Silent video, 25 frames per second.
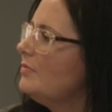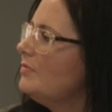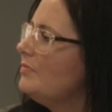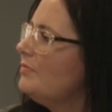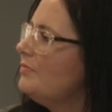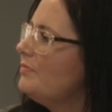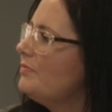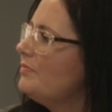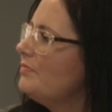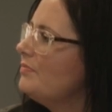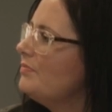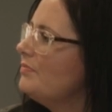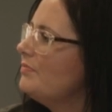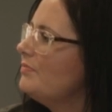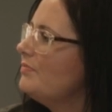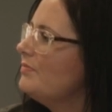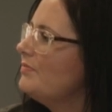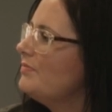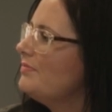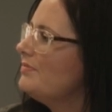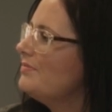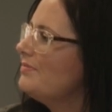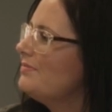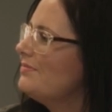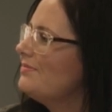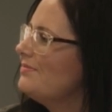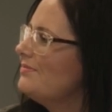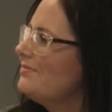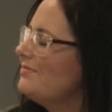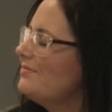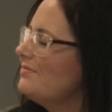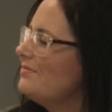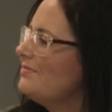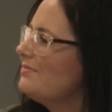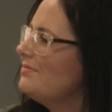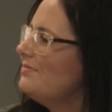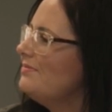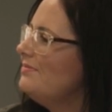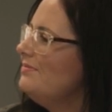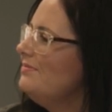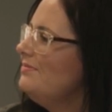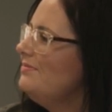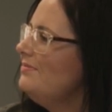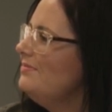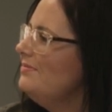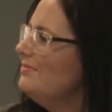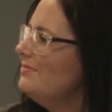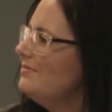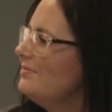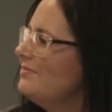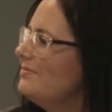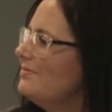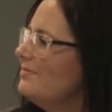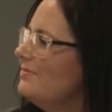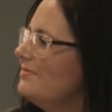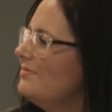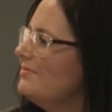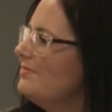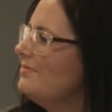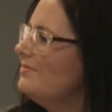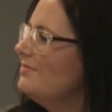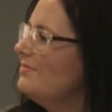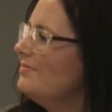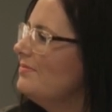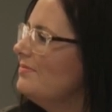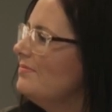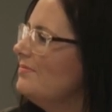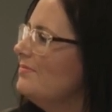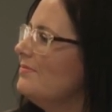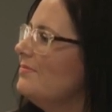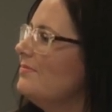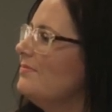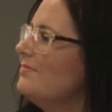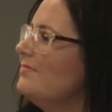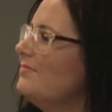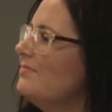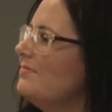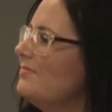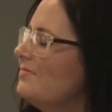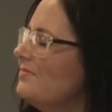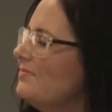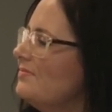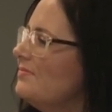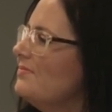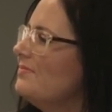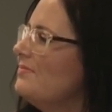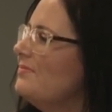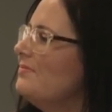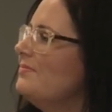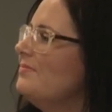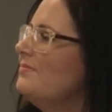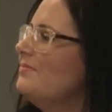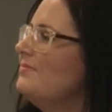[no speech]